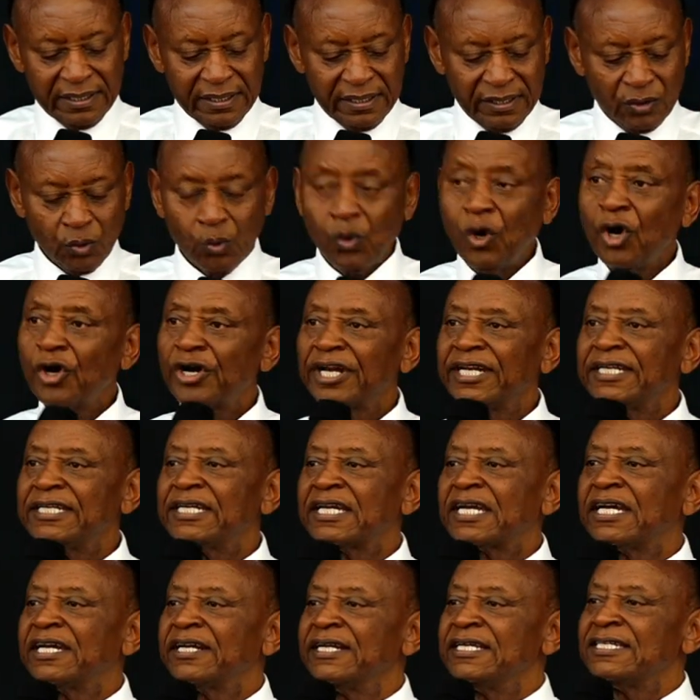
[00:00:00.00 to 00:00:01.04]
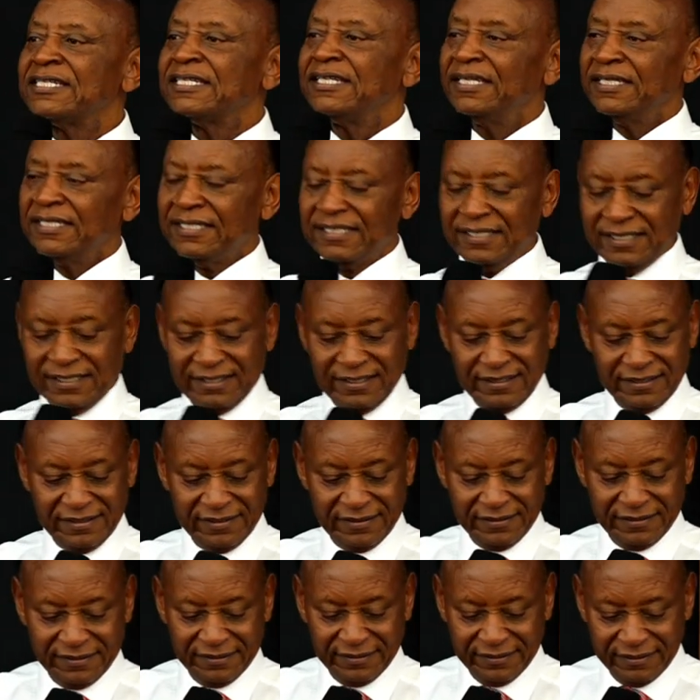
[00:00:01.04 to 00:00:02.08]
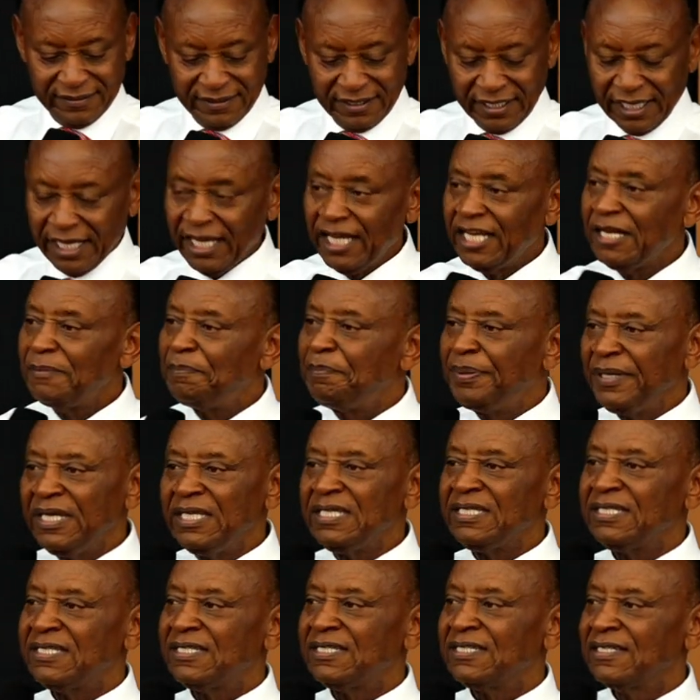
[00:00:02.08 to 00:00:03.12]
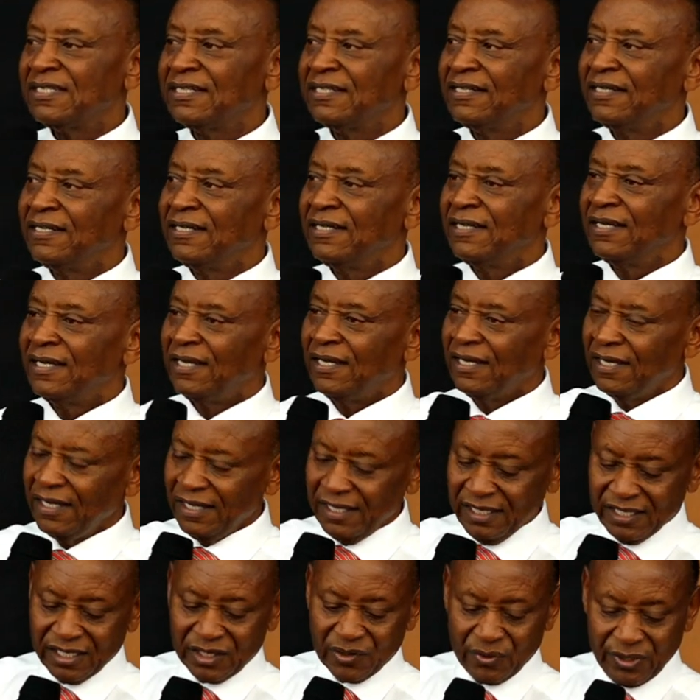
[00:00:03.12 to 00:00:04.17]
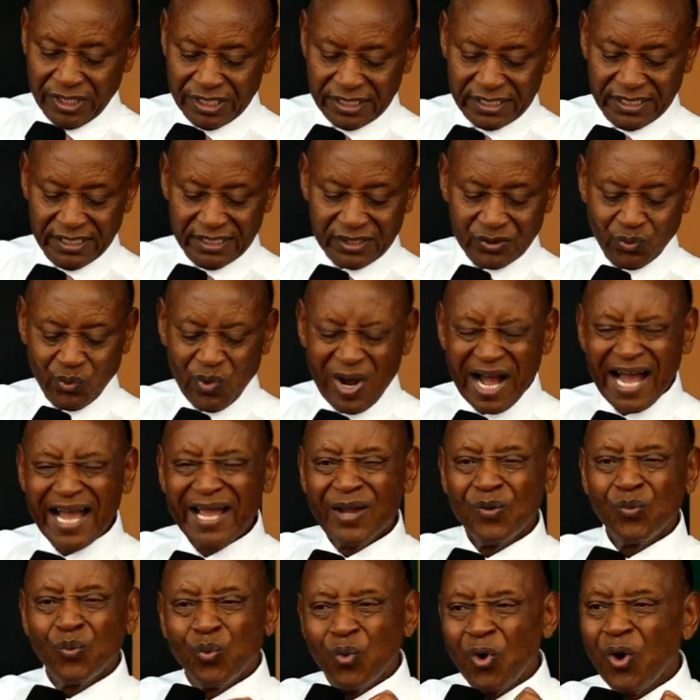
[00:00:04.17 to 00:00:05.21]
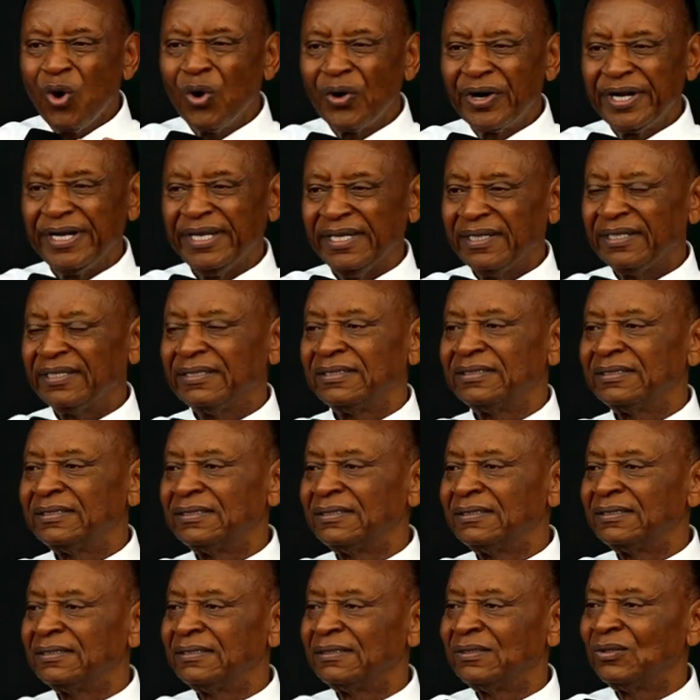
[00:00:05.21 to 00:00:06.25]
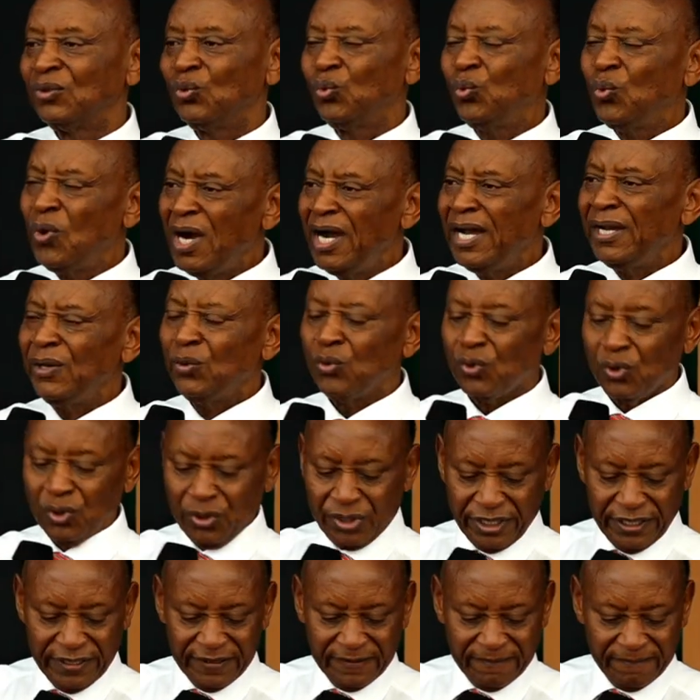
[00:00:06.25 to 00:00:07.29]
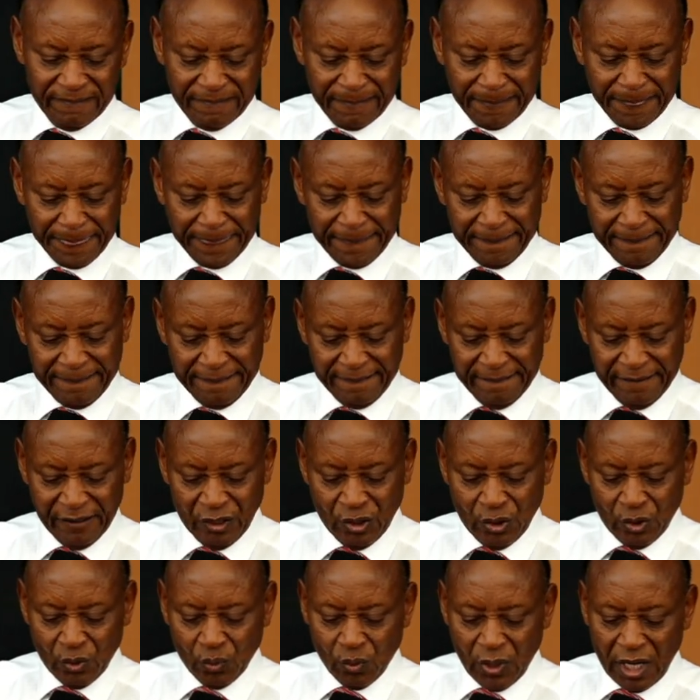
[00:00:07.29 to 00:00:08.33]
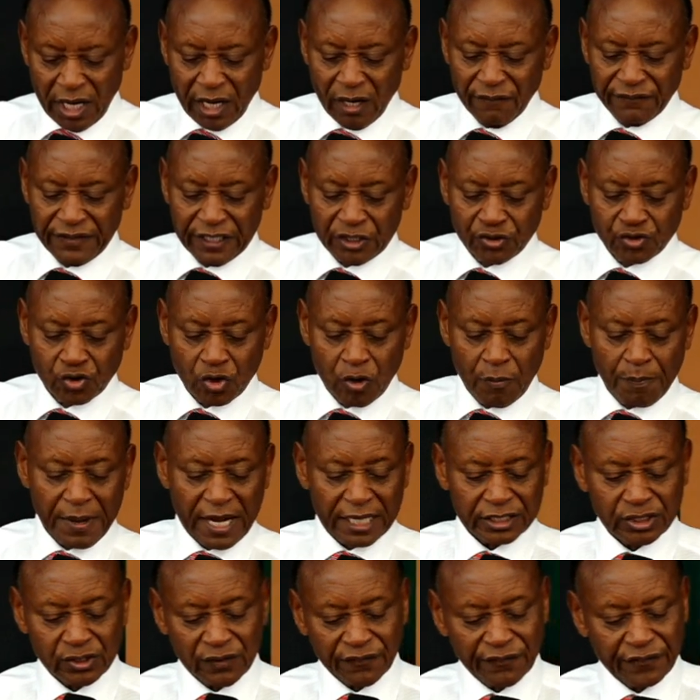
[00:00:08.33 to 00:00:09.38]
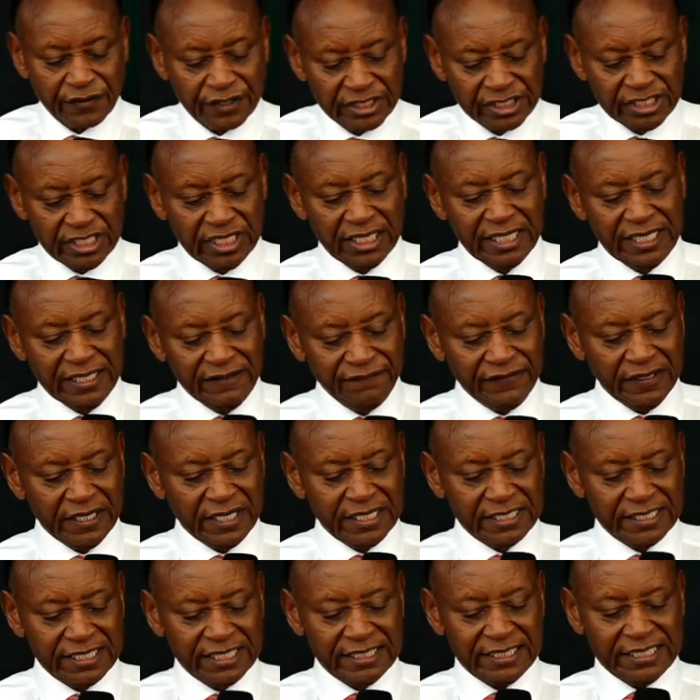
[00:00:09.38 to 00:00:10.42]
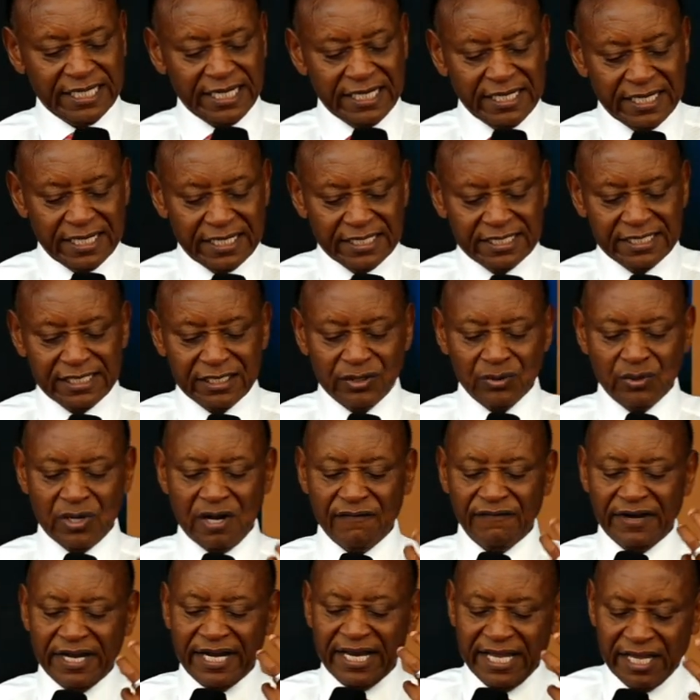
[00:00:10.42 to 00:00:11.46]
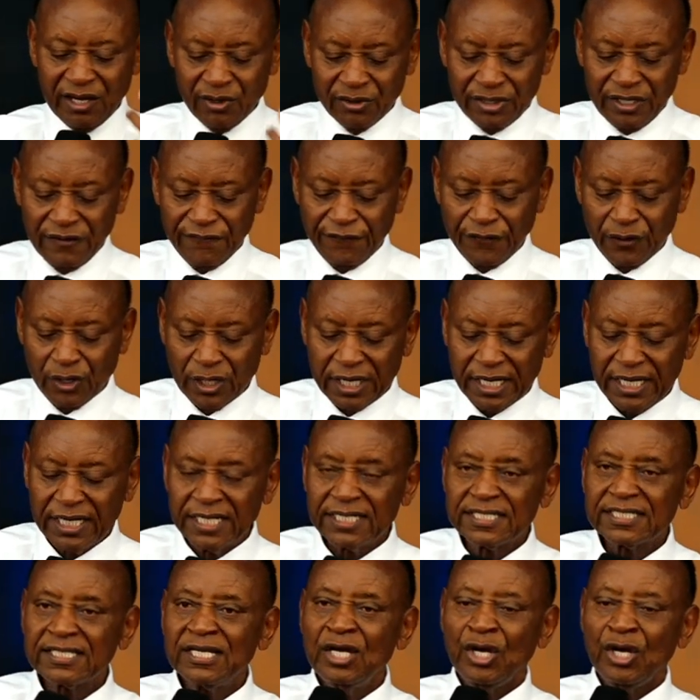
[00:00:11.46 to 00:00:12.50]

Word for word: worry decreases and peace increases. Why worry? Why worry? One of the drawbacks of Christian living is the tendency to have a healthy focus